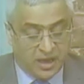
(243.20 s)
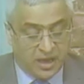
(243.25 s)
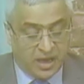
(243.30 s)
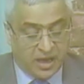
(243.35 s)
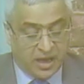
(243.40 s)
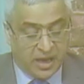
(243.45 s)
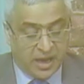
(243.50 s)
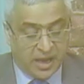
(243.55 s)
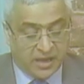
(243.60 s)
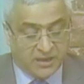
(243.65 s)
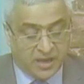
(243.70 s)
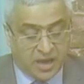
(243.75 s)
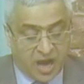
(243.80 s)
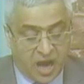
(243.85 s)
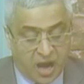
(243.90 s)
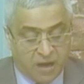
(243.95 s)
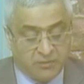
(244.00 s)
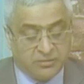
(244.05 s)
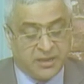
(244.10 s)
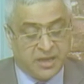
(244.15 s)

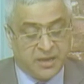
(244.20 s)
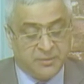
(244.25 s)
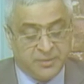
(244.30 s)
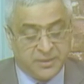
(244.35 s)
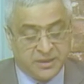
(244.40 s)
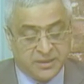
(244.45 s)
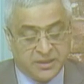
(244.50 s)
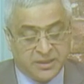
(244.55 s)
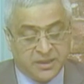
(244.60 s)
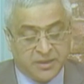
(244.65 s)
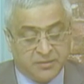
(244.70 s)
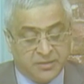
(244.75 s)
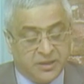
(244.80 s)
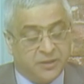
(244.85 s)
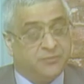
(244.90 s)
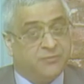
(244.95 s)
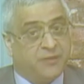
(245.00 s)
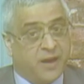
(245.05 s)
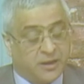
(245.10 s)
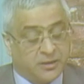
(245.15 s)
they've been given
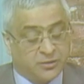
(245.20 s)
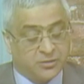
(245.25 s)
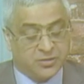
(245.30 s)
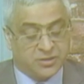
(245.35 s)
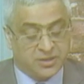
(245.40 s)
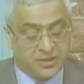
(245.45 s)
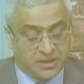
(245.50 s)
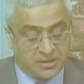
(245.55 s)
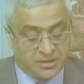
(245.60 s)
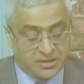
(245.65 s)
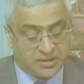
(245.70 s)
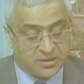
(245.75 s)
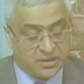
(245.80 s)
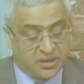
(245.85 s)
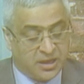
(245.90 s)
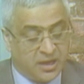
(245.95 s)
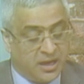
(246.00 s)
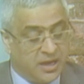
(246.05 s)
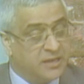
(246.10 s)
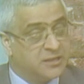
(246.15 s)
effect since
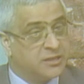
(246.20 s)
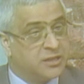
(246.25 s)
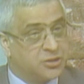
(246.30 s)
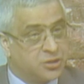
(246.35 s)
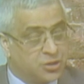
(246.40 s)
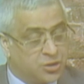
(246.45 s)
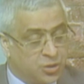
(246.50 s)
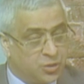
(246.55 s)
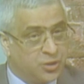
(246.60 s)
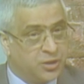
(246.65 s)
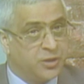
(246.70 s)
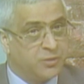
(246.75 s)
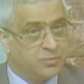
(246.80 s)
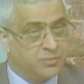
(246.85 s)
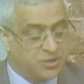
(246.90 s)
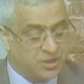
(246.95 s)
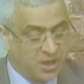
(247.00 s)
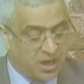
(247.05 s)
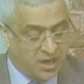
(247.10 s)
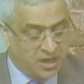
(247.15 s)
is a story of
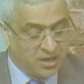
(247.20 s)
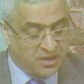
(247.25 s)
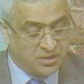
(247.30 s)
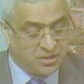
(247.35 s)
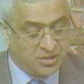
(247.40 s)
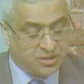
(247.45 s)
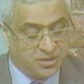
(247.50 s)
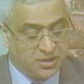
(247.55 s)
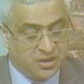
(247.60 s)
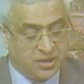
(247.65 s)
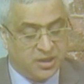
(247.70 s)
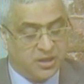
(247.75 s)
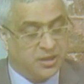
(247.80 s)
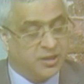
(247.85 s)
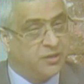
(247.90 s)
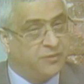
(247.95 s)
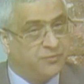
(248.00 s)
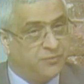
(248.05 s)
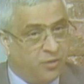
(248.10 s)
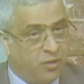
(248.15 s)
change,
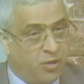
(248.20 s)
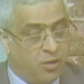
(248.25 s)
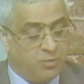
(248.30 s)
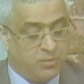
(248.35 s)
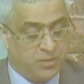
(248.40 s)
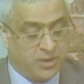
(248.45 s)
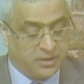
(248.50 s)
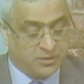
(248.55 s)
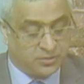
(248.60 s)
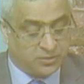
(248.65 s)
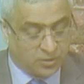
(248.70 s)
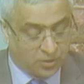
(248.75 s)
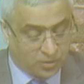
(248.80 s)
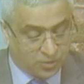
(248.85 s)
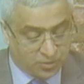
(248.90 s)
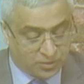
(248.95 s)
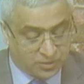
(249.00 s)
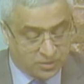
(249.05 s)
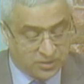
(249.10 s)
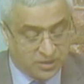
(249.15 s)
reform, and
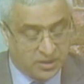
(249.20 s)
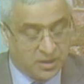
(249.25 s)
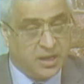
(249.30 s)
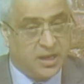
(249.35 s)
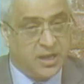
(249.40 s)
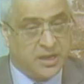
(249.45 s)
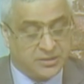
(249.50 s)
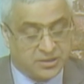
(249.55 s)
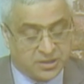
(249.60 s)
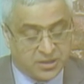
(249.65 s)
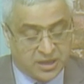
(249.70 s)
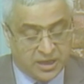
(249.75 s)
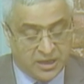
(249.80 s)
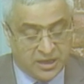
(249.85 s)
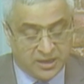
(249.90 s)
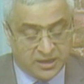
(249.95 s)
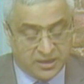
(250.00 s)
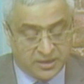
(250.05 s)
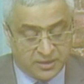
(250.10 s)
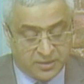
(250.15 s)
growth. It's
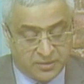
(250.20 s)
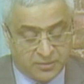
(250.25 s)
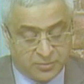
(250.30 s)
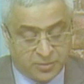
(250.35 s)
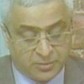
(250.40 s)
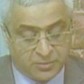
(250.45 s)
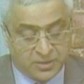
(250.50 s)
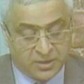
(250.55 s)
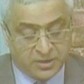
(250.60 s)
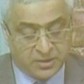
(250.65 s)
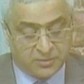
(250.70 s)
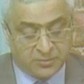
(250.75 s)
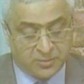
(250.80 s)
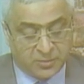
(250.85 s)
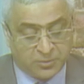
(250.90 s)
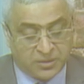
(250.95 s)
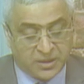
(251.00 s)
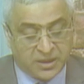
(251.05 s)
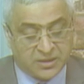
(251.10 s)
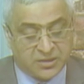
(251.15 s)
clear from
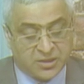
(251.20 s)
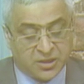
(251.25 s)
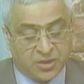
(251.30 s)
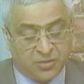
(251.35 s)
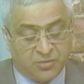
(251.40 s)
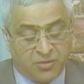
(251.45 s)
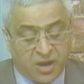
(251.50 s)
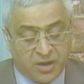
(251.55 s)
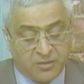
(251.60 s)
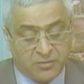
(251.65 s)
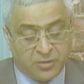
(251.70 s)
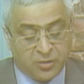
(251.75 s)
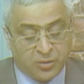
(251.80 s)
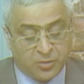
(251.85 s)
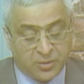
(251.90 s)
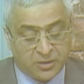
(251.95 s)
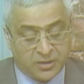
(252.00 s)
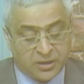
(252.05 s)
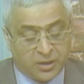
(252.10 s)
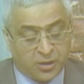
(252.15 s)
their survival
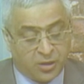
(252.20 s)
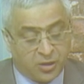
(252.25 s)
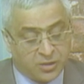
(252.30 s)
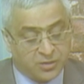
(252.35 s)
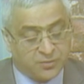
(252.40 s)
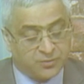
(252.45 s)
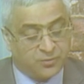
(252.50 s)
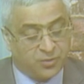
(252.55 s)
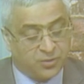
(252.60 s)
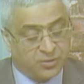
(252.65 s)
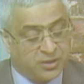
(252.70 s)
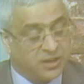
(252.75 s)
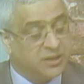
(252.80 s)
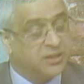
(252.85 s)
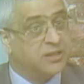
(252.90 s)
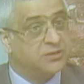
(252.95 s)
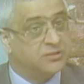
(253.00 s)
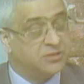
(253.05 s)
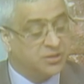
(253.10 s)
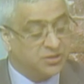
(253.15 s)
over the last
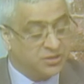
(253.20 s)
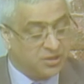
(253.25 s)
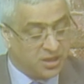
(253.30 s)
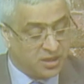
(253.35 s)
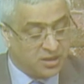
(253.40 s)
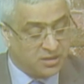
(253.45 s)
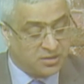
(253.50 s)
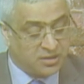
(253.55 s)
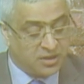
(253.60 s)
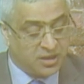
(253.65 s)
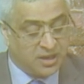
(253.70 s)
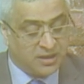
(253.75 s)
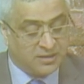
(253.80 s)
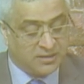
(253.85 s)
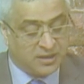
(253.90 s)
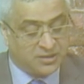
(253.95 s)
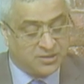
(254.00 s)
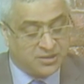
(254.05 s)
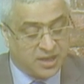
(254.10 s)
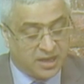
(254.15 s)
1400 years
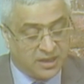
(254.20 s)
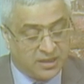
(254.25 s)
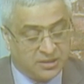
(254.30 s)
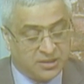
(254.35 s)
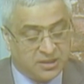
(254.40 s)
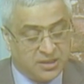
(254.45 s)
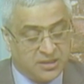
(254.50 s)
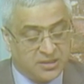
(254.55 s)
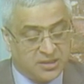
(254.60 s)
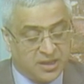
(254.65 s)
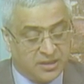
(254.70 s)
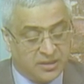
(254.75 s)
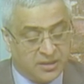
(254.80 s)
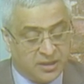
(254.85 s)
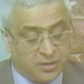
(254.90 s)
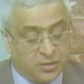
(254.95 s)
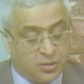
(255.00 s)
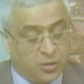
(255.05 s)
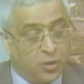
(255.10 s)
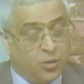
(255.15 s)
that charities and
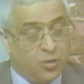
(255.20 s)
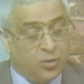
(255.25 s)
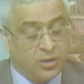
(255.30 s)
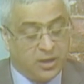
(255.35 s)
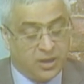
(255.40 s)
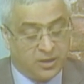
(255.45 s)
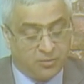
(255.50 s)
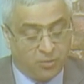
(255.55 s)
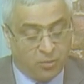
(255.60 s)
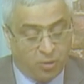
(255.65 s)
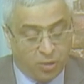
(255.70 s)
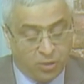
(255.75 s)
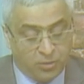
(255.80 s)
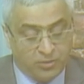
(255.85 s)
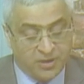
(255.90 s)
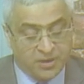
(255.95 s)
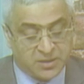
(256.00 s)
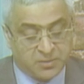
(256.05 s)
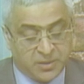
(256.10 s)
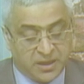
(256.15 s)
their role have
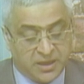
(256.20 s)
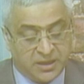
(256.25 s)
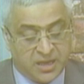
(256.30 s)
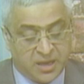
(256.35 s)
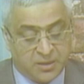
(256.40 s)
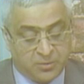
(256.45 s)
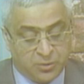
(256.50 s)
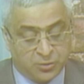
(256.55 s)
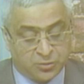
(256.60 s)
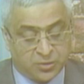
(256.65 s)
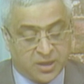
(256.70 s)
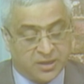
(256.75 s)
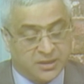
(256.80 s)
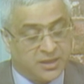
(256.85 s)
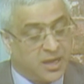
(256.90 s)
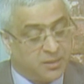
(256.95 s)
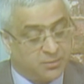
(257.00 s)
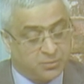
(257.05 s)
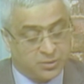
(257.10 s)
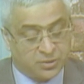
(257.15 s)
always been able to
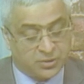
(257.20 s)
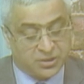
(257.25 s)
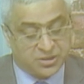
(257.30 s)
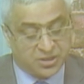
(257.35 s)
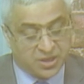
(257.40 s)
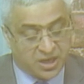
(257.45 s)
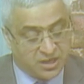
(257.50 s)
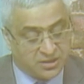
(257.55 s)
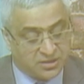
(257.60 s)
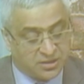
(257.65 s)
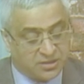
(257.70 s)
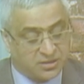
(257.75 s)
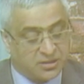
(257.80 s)
adapt to the changes